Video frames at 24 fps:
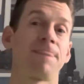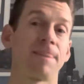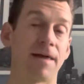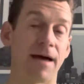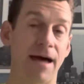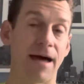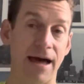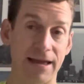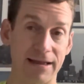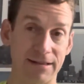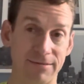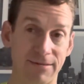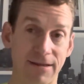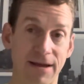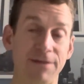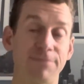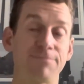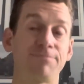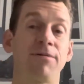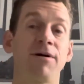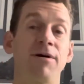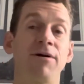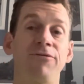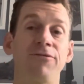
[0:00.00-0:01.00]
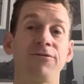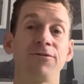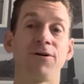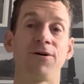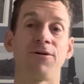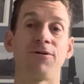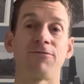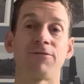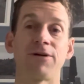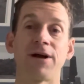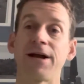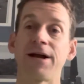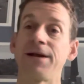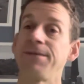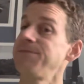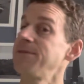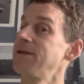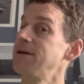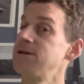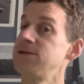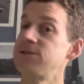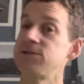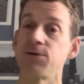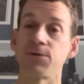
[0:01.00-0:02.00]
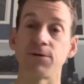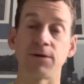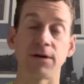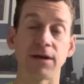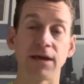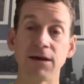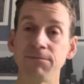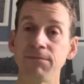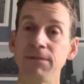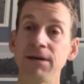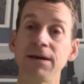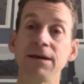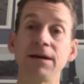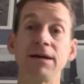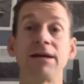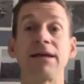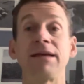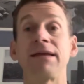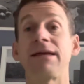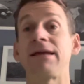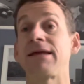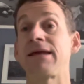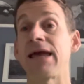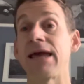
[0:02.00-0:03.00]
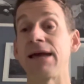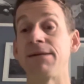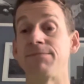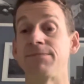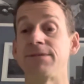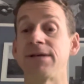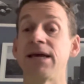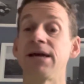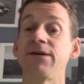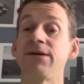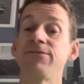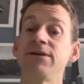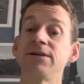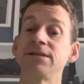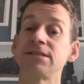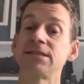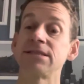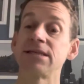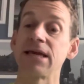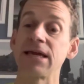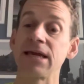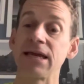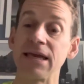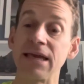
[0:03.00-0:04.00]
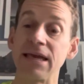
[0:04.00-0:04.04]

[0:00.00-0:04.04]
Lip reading: I like Buffalo, right? So give me Gabe Davis.